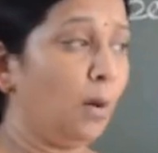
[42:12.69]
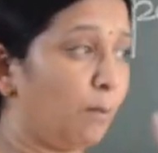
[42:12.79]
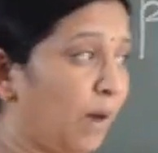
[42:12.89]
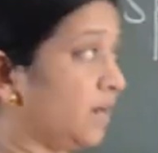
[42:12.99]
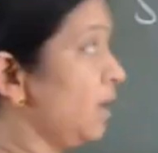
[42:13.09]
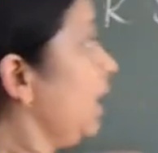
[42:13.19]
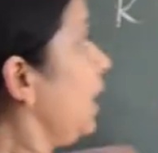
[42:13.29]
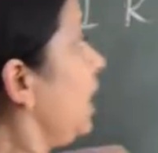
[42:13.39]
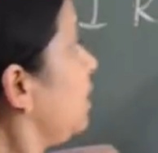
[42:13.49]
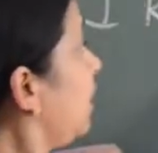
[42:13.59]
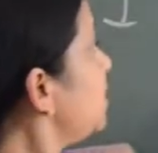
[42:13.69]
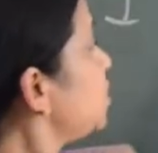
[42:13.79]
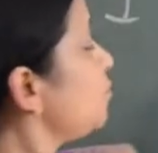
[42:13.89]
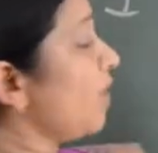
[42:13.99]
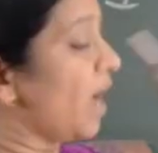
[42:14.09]
but in
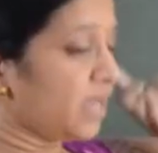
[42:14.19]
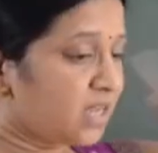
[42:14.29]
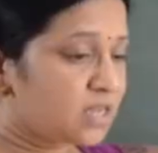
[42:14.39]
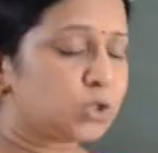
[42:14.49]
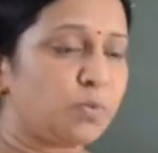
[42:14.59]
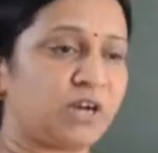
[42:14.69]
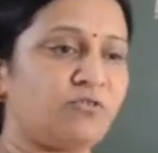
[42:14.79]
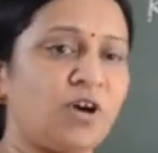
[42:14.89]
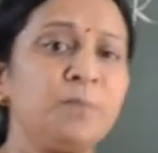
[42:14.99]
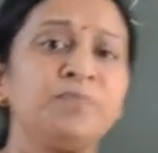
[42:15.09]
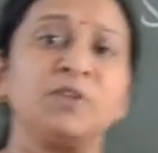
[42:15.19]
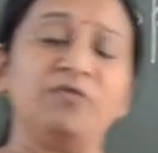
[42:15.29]
case of IR spectra,